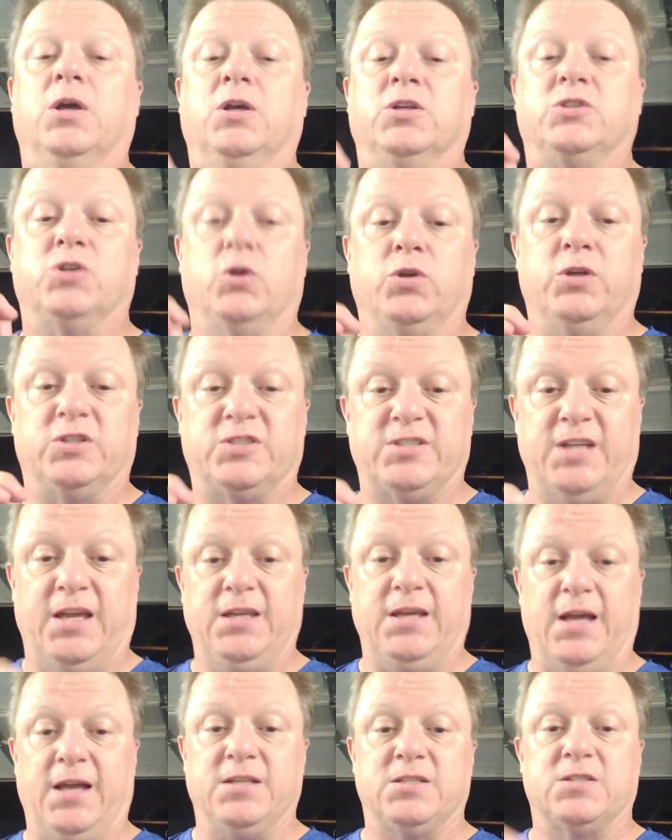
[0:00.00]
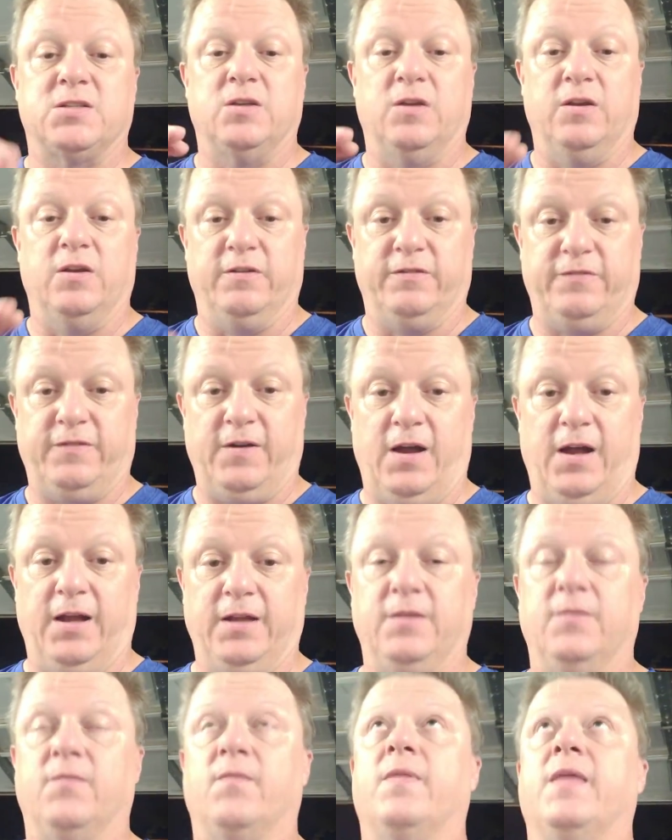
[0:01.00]
So you say yes, fine.
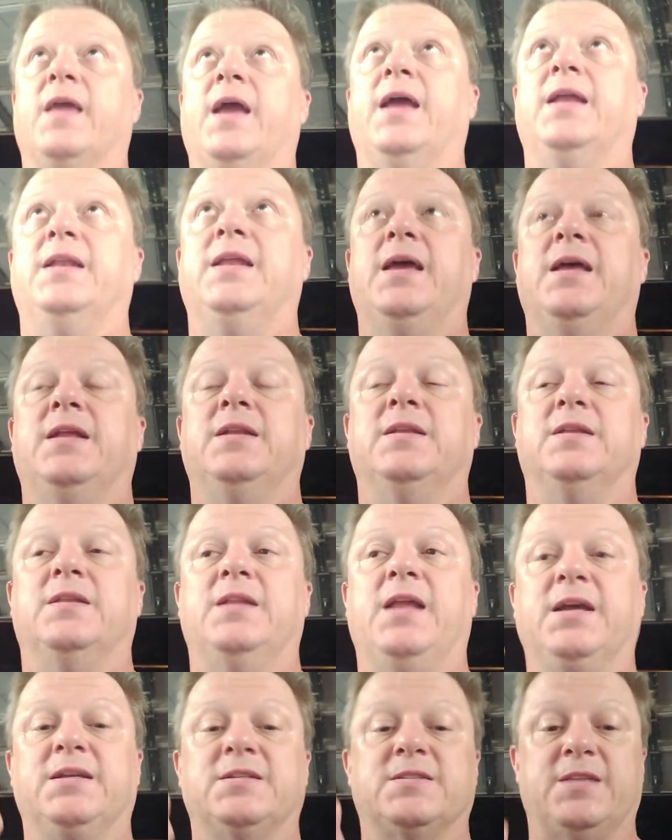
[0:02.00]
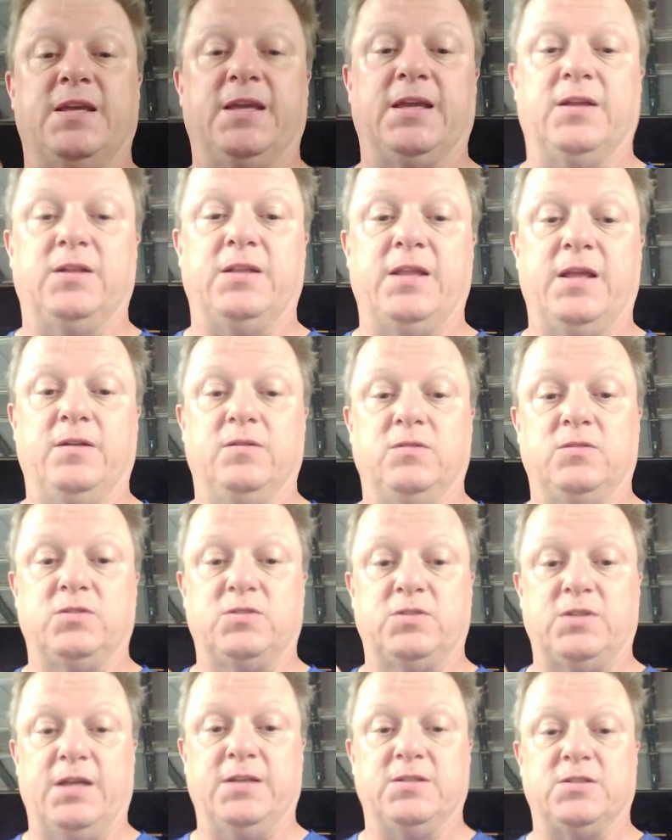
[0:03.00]
And then the next thing it then
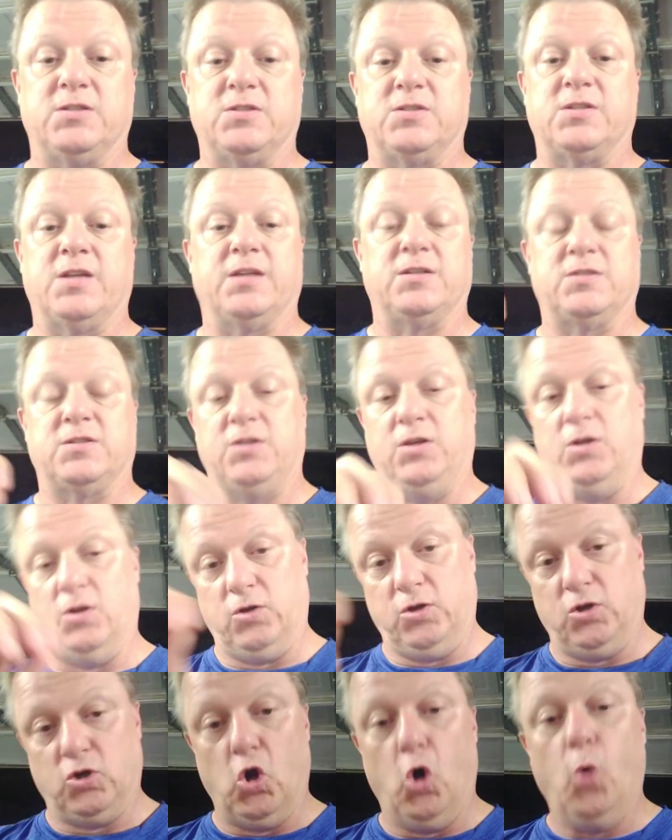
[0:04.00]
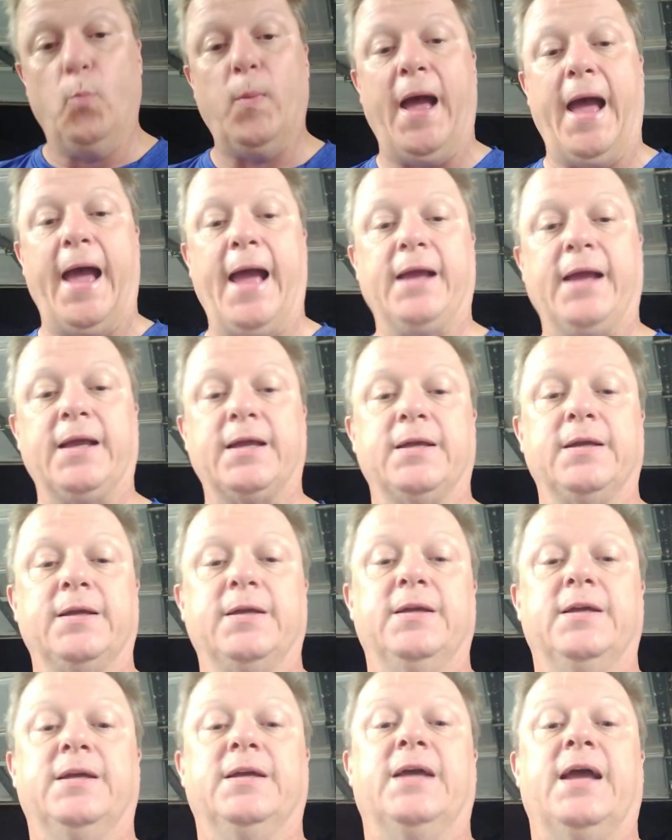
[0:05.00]
says is, you know, you go back,
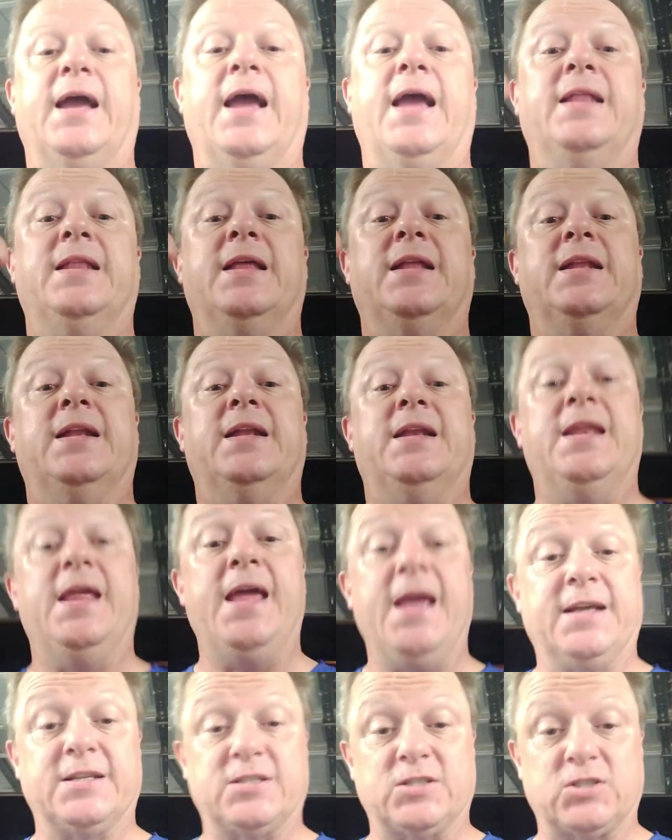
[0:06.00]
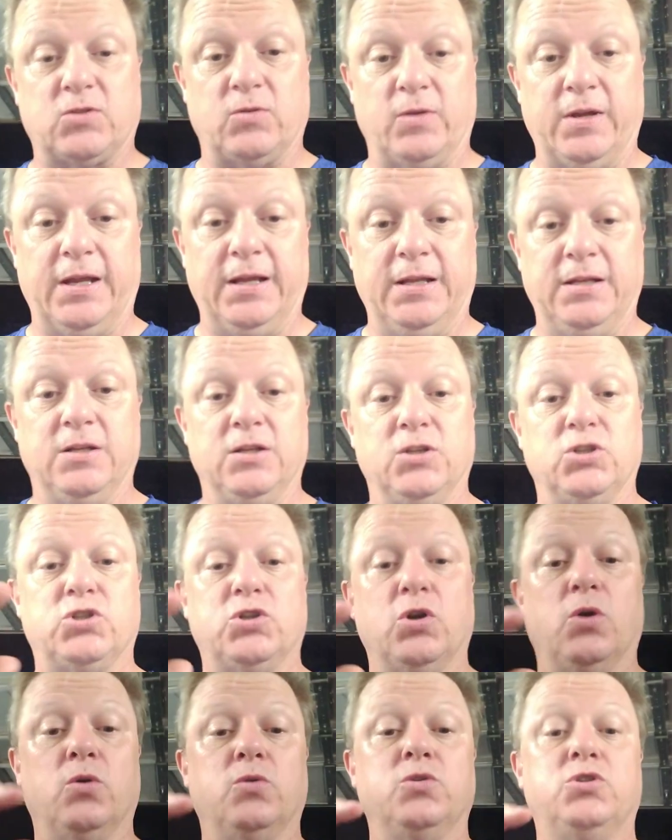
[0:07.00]
and then the next screen
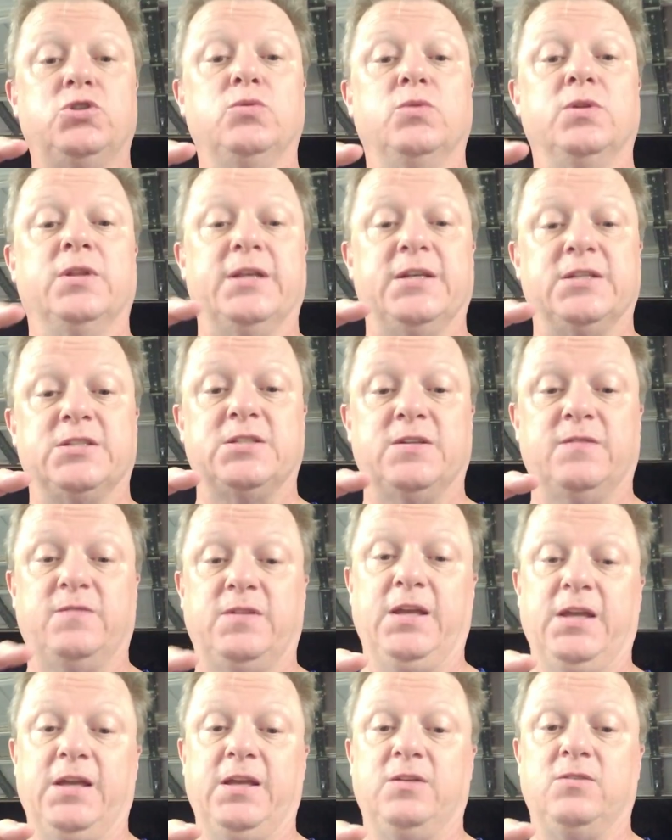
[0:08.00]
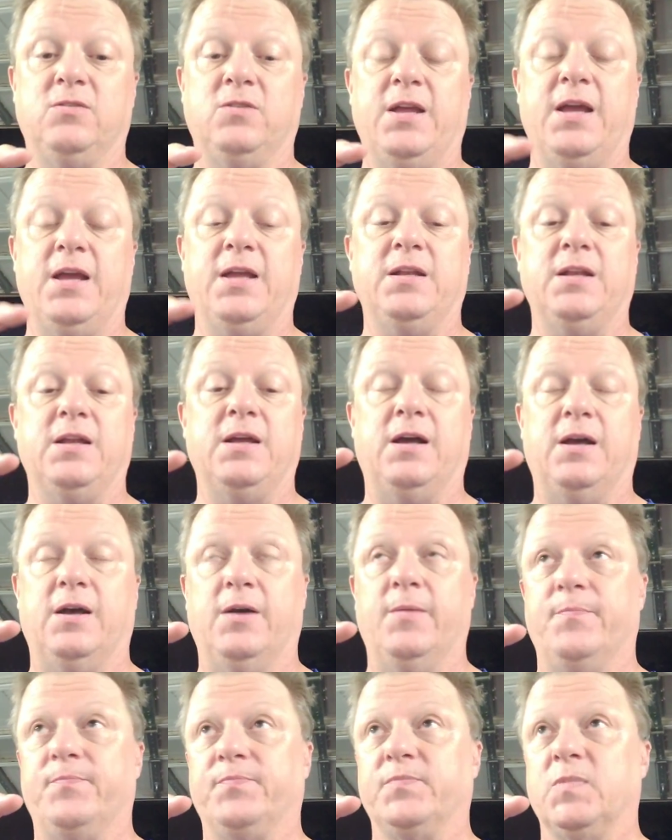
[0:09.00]
shows you a list of the internet
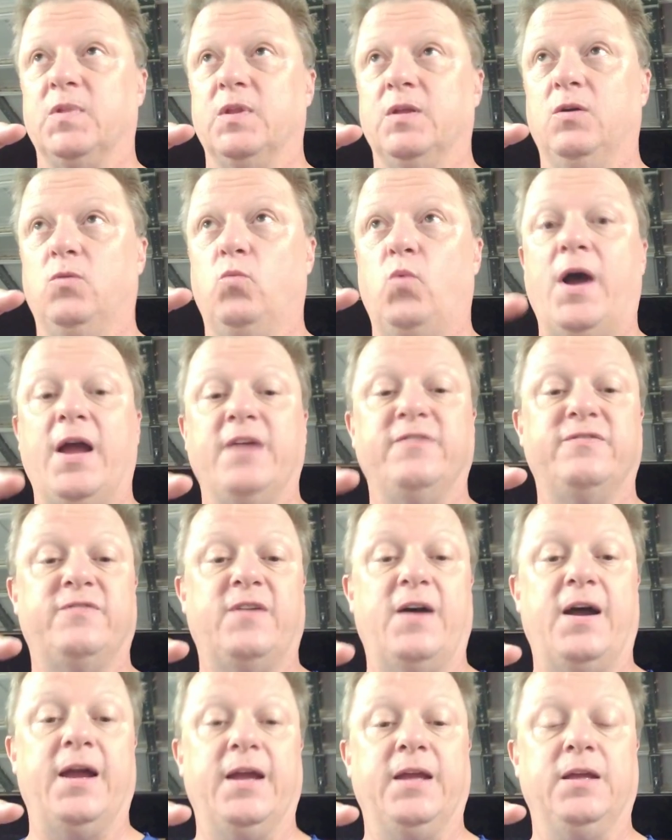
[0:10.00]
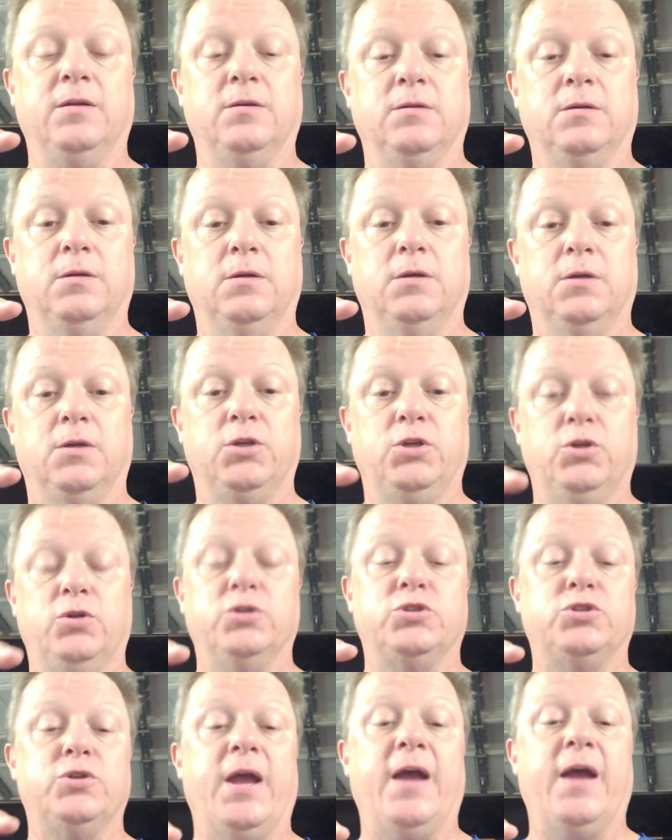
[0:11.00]
Wi-Fi
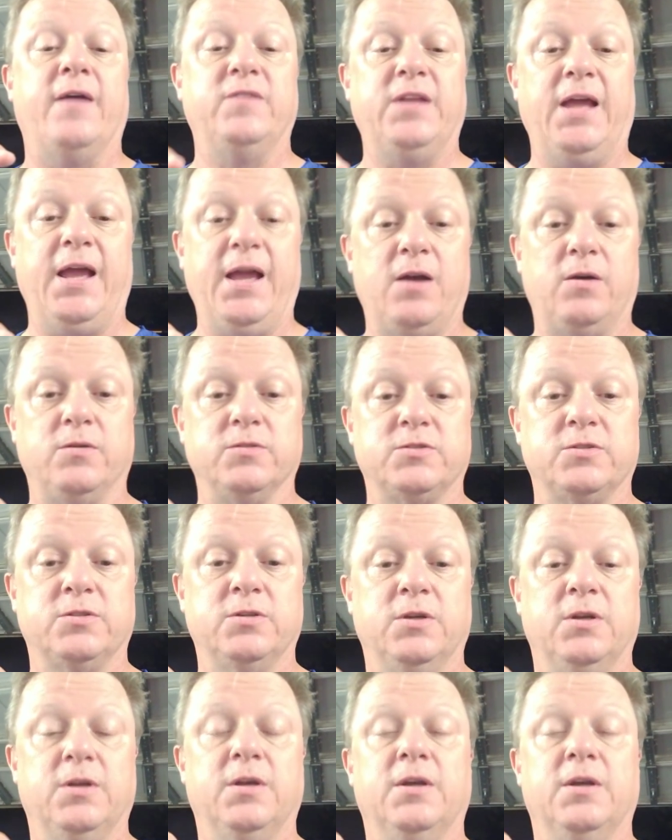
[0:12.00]
units you have in the house.